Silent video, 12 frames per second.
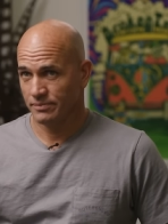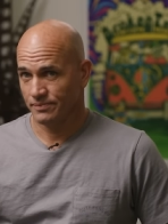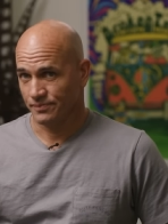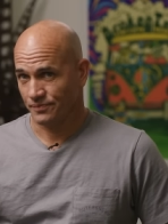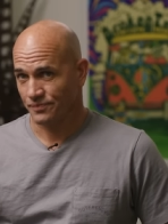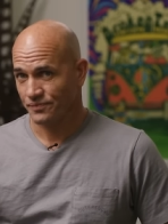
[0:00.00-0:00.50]

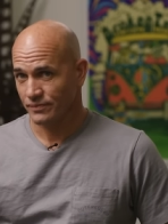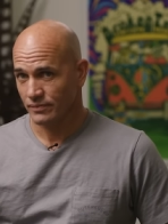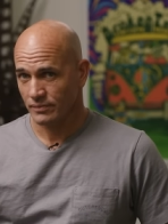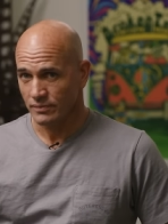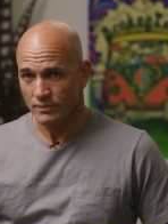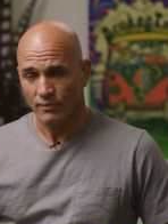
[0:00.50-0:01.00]

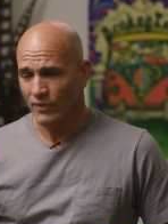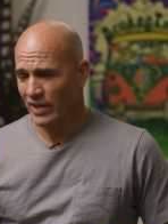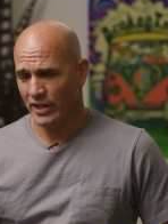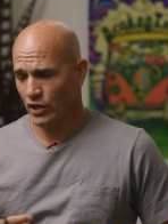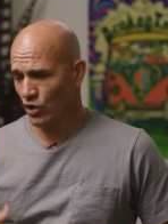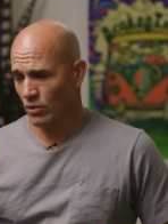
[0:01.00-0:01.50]
he
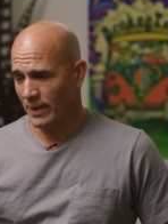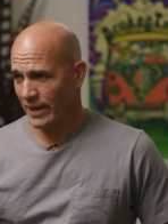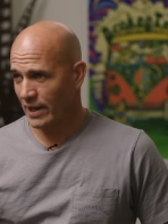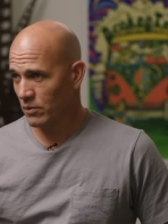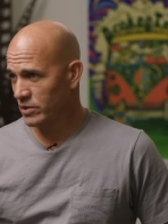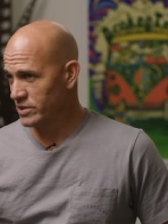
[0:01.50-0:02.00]
didn't know who my
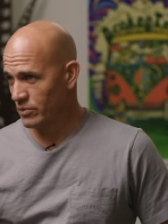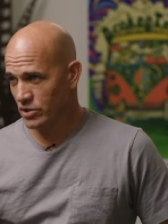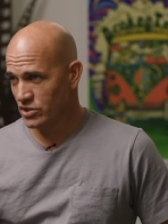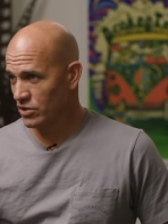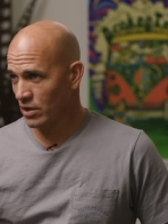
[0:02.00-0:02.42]
dad was. They were just